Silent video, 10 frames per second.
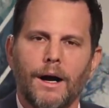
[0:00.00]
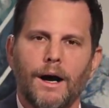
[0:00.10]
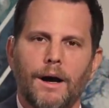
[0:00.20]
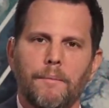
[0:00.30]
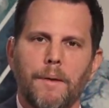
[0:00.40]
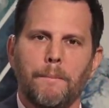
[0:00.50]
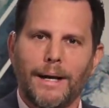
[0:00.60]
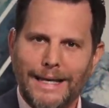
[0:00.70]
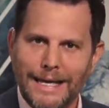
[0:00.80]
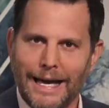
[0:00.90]

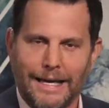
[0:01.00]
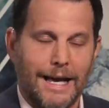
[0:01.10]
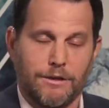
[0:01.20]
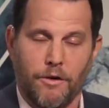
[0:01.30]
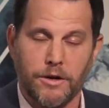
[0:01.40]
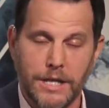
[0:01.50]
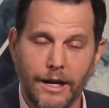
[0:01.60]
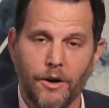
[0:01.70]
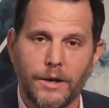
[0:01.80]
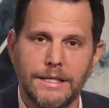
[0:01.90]
But he, as far as
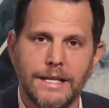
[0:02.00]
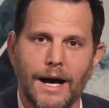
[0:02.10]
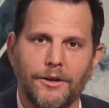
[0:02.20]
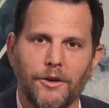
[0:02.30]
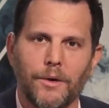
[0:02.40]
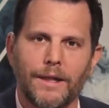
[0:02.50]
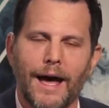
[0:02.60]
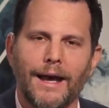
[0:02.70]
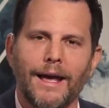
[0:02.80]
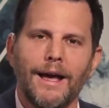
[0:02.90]
I know, he's not doing
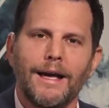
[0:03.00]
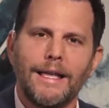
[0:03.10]
that.